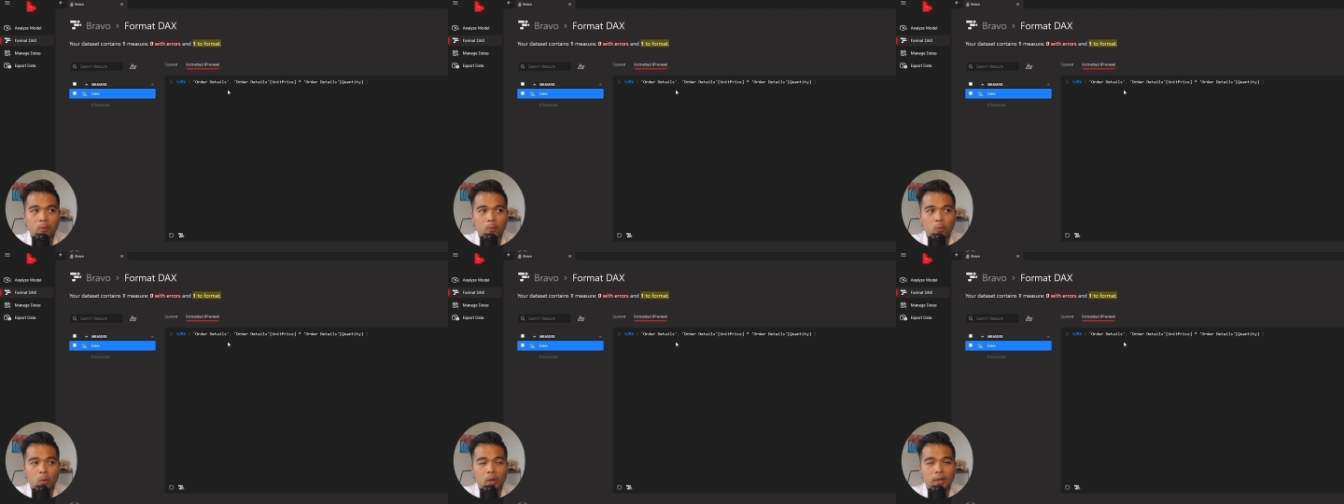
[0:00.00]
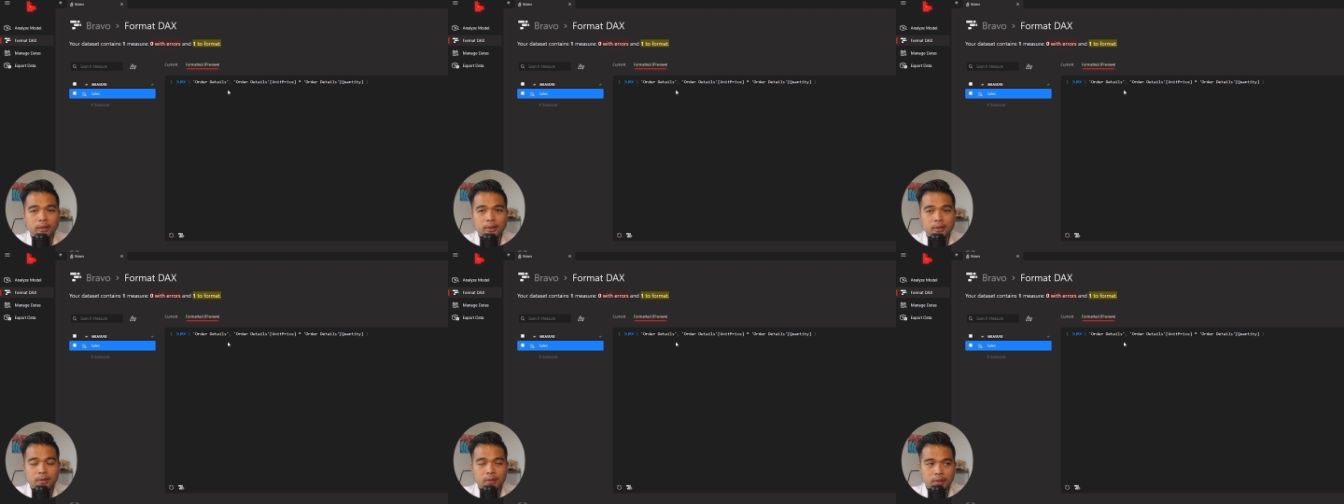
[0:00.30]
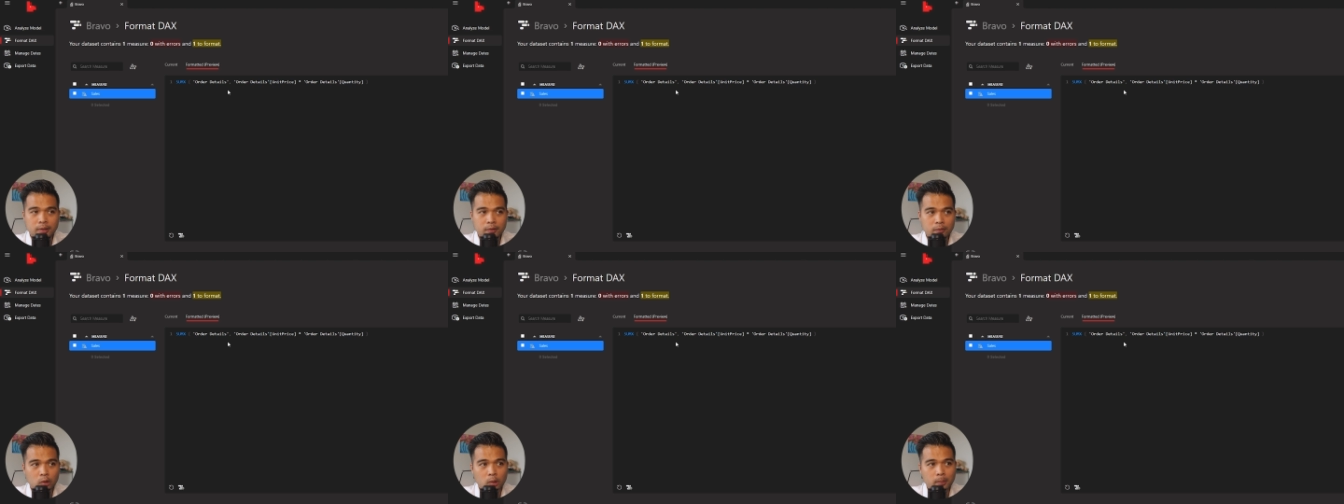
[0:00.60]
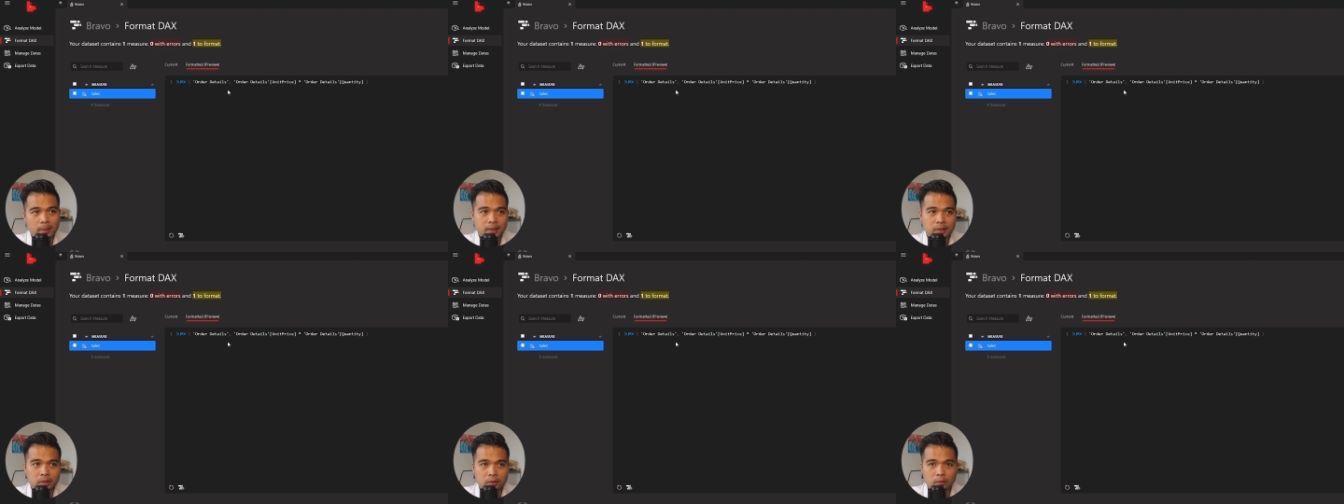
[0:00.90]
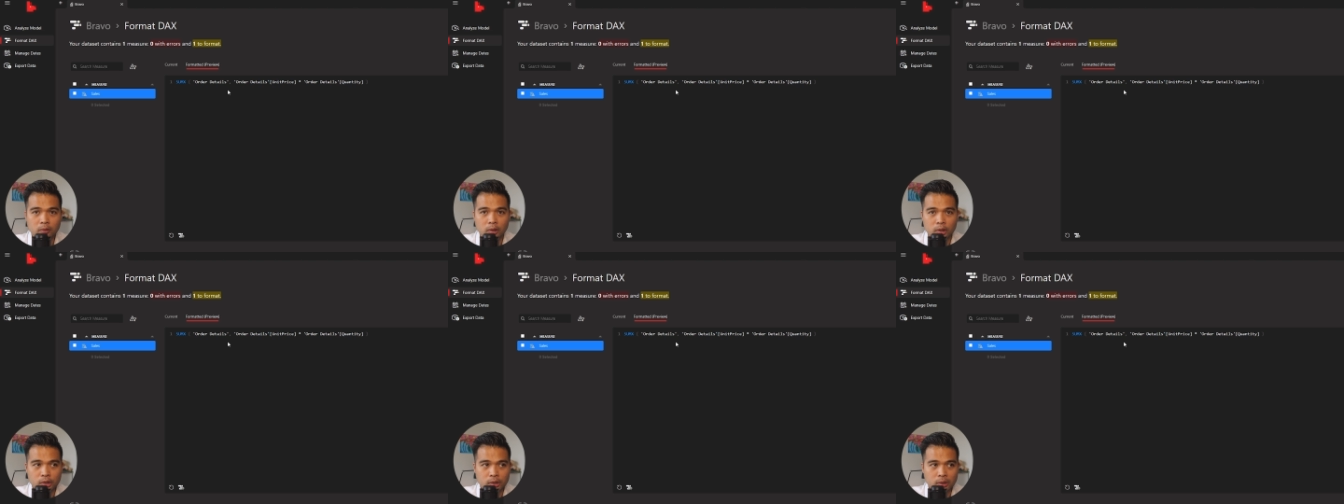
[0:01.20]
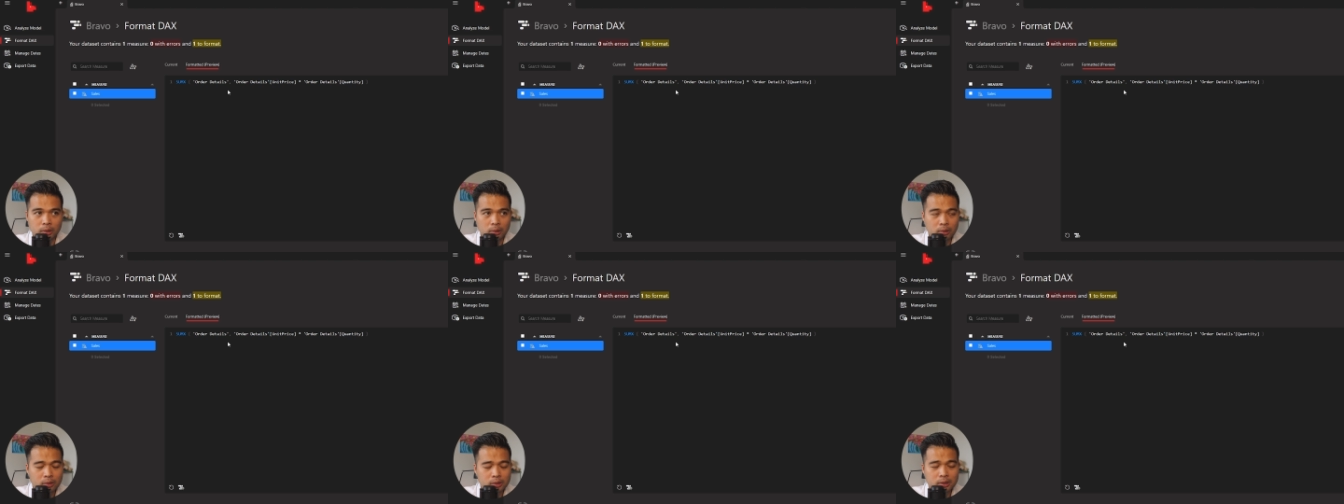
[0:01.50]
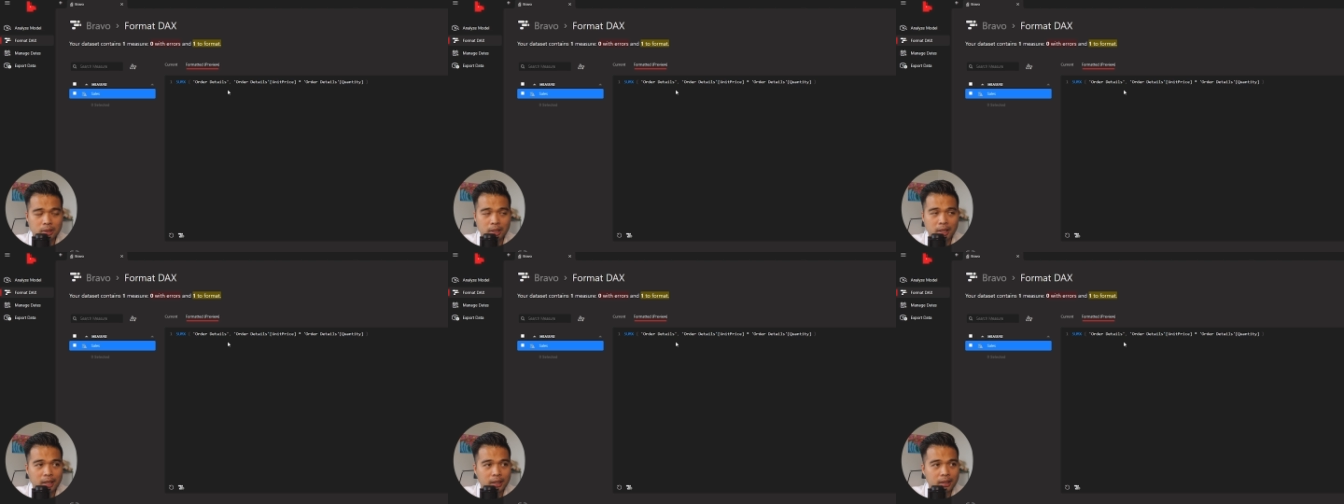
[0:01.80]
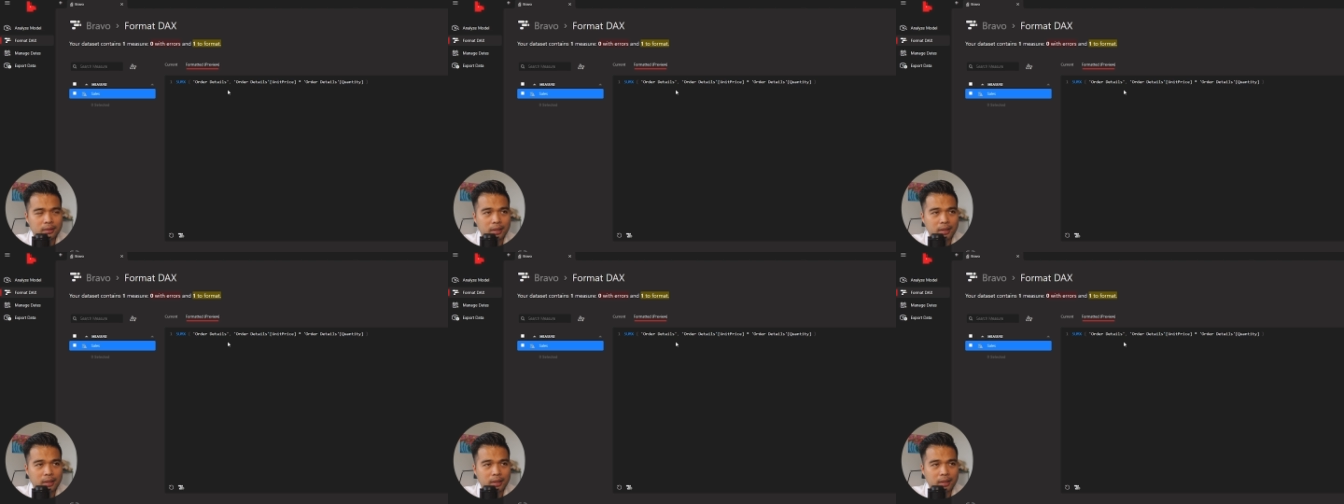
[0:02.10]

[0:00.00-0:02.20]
what the formatted version looks like.